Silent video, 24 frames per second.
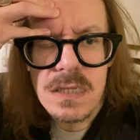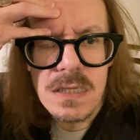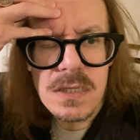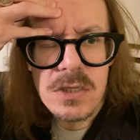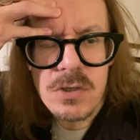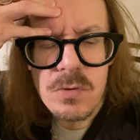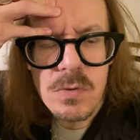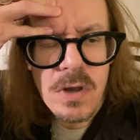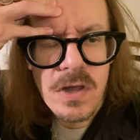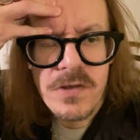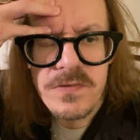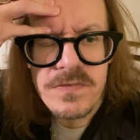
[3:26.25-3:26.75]

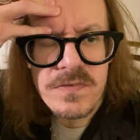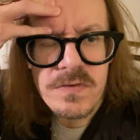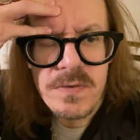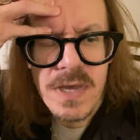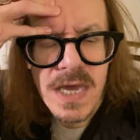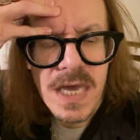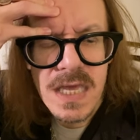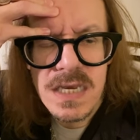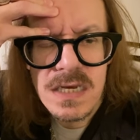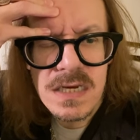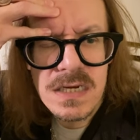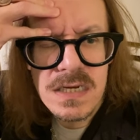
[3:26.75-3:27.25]
who also
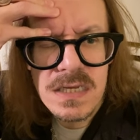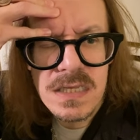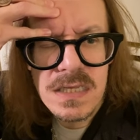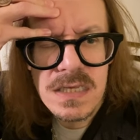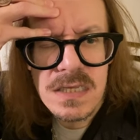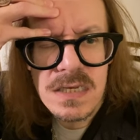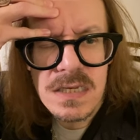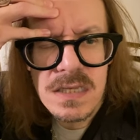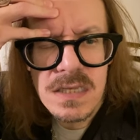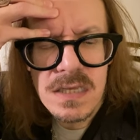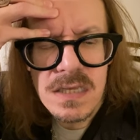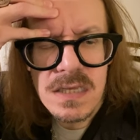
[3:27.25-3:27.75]

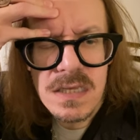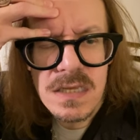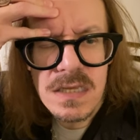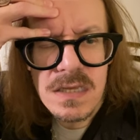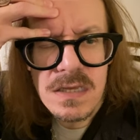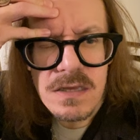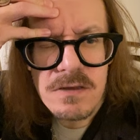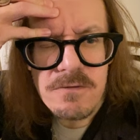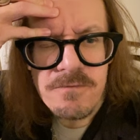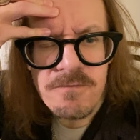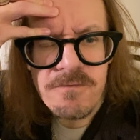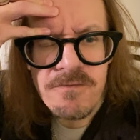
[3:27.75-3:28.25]
edited
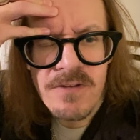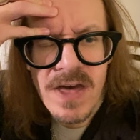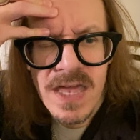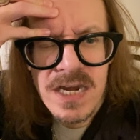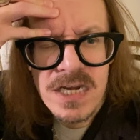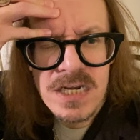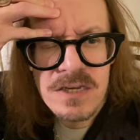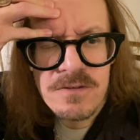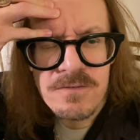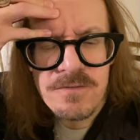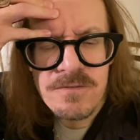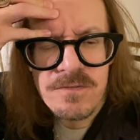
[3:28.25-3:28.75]

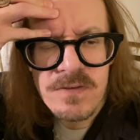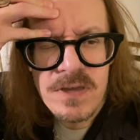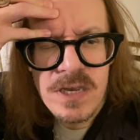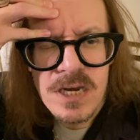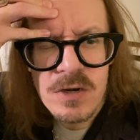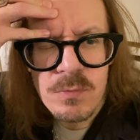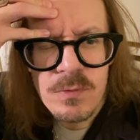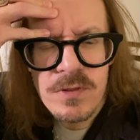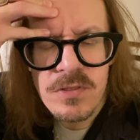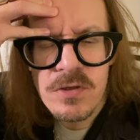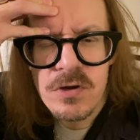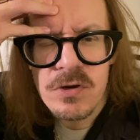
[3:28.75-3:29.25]
Vanity
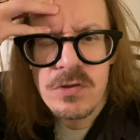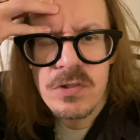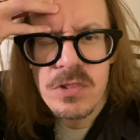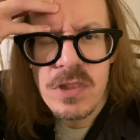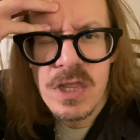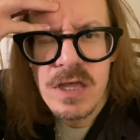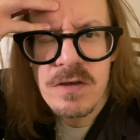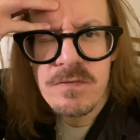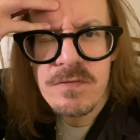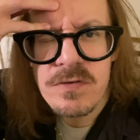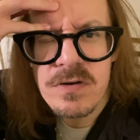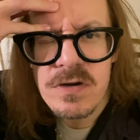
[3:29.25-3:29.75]
Fair with her
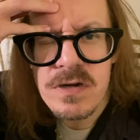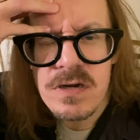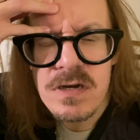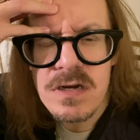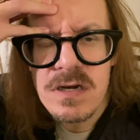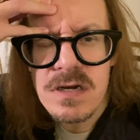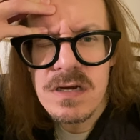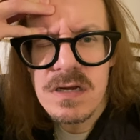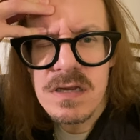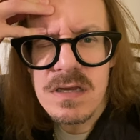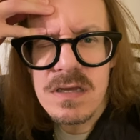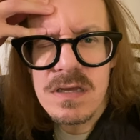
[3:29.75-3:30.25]
lover,
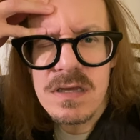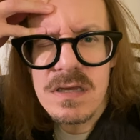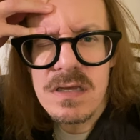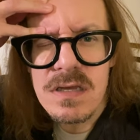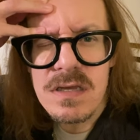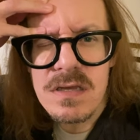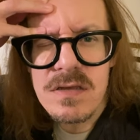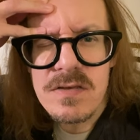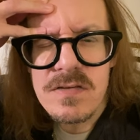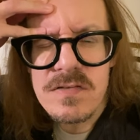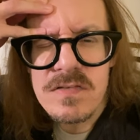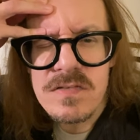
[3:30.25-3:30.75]

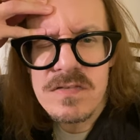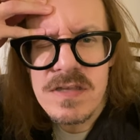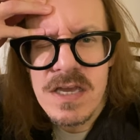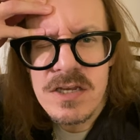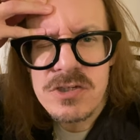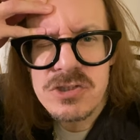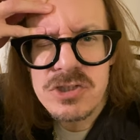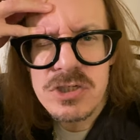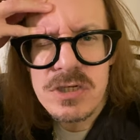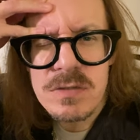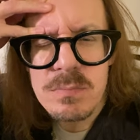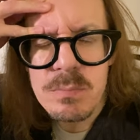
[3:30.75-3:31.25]

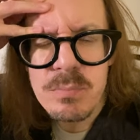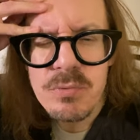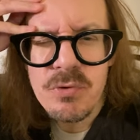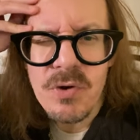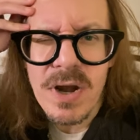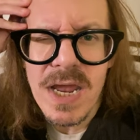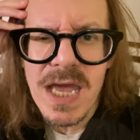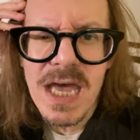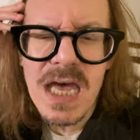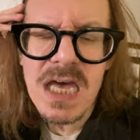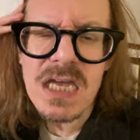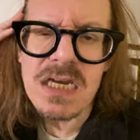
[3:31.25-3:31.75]
Sandra
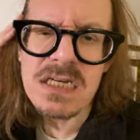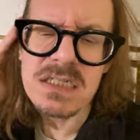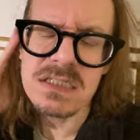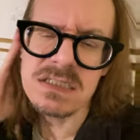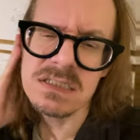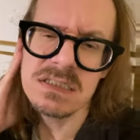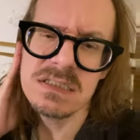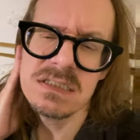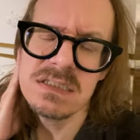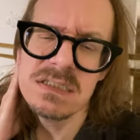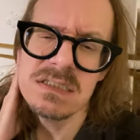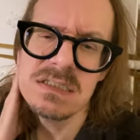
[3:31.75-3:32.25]

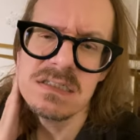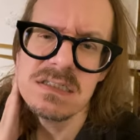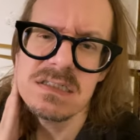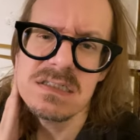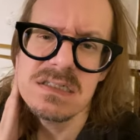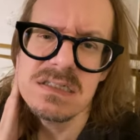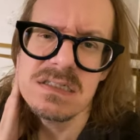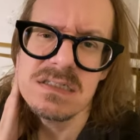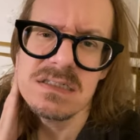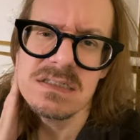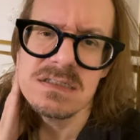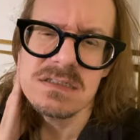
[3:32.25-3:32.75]
Brandt.
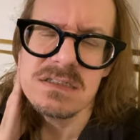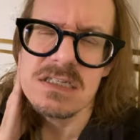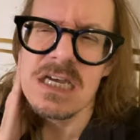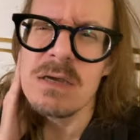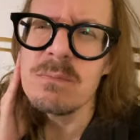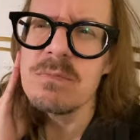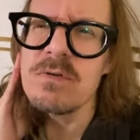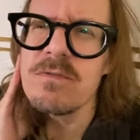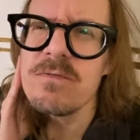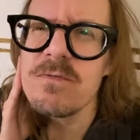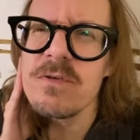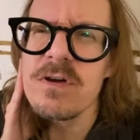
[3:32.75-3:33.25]
And
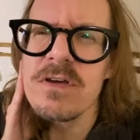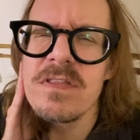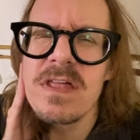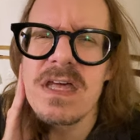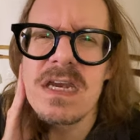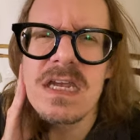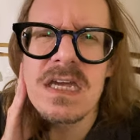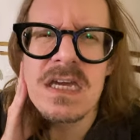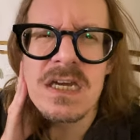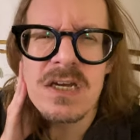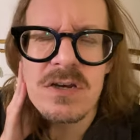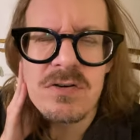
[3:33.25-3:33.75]
before
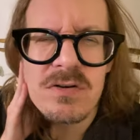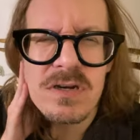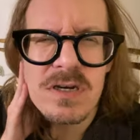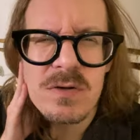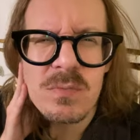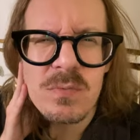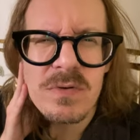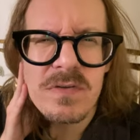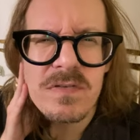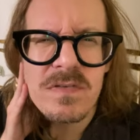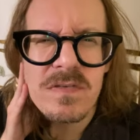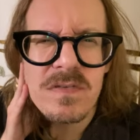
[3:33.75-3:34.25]
that, Ingrid
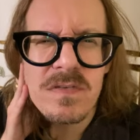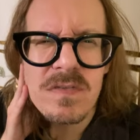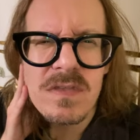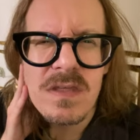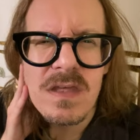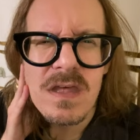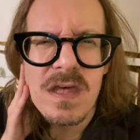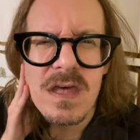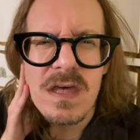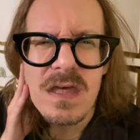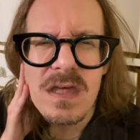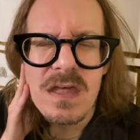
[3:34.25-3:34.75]
was
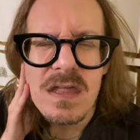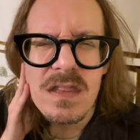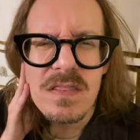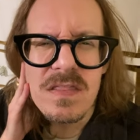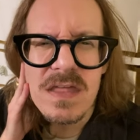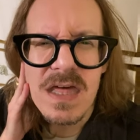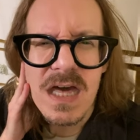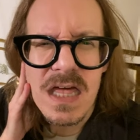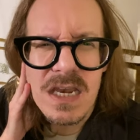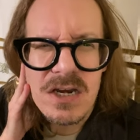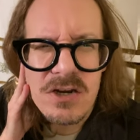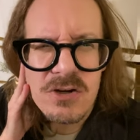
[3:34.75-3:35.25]

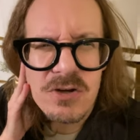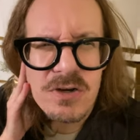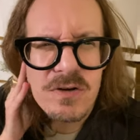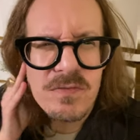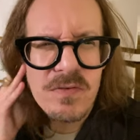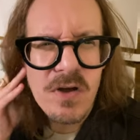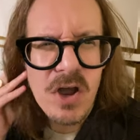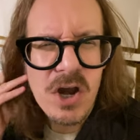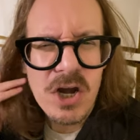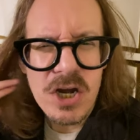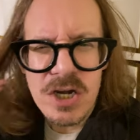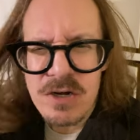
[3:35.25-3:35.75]
the editor of
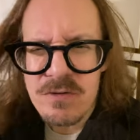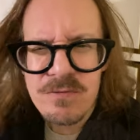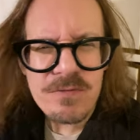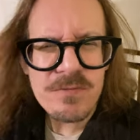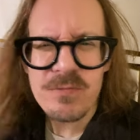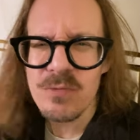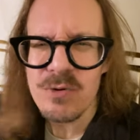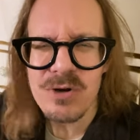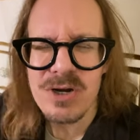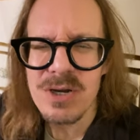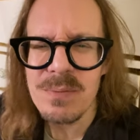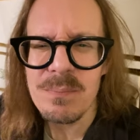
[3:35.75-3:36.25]
Art
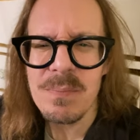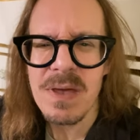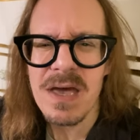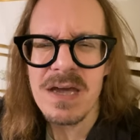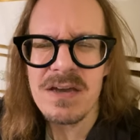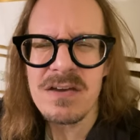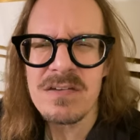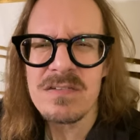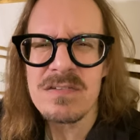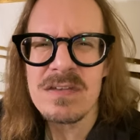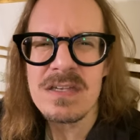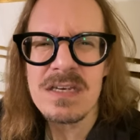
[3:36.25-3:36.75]
Forum
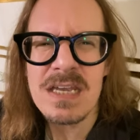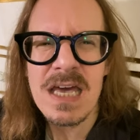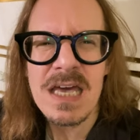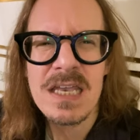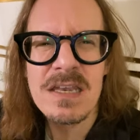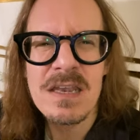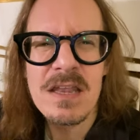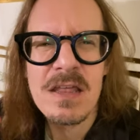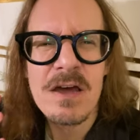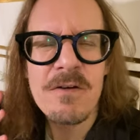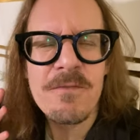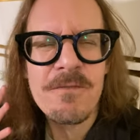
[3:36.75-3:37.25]
Magazine
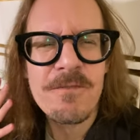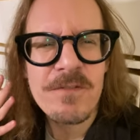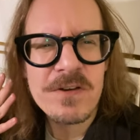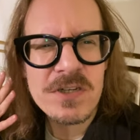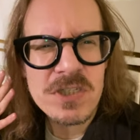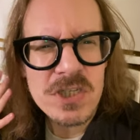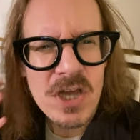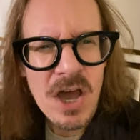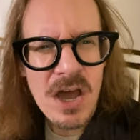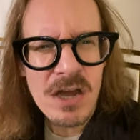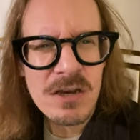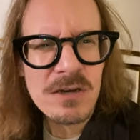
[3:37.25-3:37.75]
and a
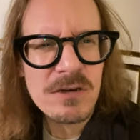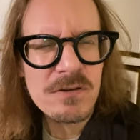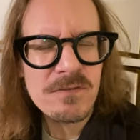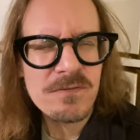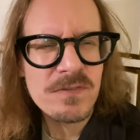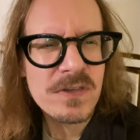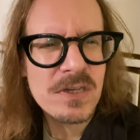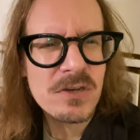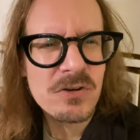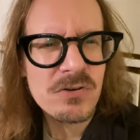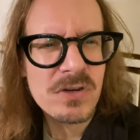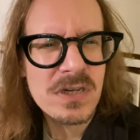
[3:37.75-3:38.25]

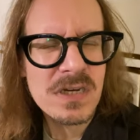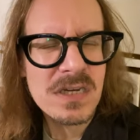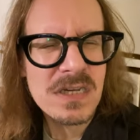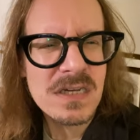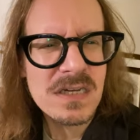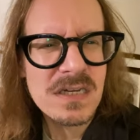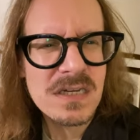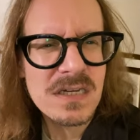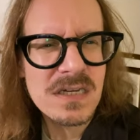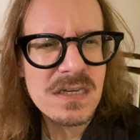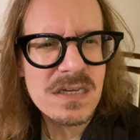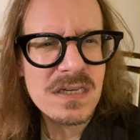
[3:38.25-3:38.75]
photography
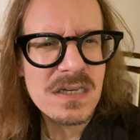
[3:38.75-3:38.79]
critic